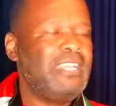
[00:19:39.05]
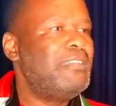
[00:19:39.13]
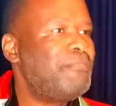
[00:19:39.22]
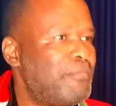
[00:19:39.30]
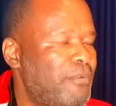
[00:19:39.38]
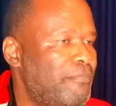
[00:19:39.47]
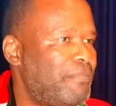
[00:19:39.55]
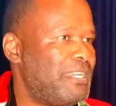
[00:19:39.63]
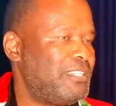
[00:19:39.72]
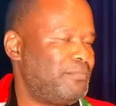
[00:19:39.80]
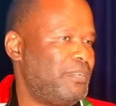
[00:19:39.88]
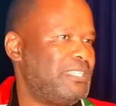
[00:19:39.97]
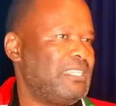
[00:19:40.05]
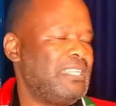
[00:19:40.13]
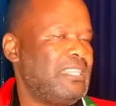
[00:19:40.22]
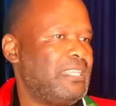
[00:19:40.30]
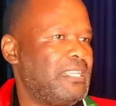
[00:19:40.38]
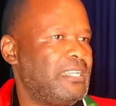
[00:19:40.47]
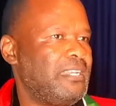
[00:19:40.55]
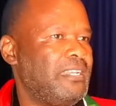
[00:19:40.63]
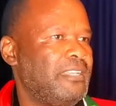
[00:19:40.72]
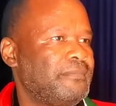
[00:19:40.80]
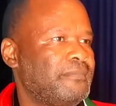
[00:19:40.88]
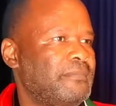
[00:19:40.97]
and the people are participating in the
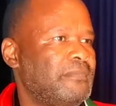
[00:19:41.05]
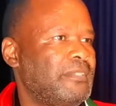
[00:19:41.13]
cleaning.